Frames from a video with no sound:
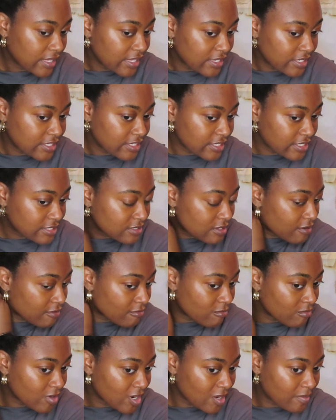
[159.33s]
And just
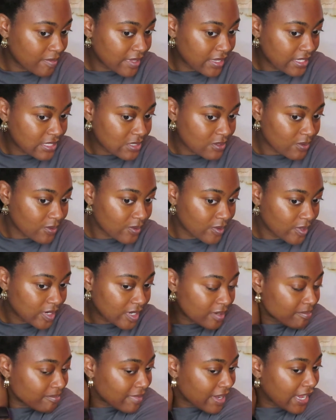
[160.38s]
rub it
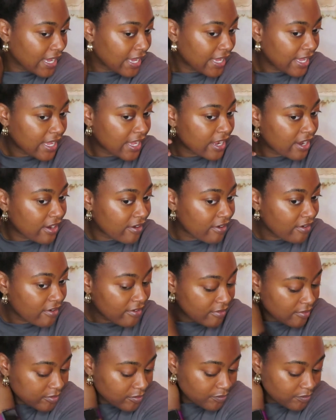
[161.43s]
on my hair.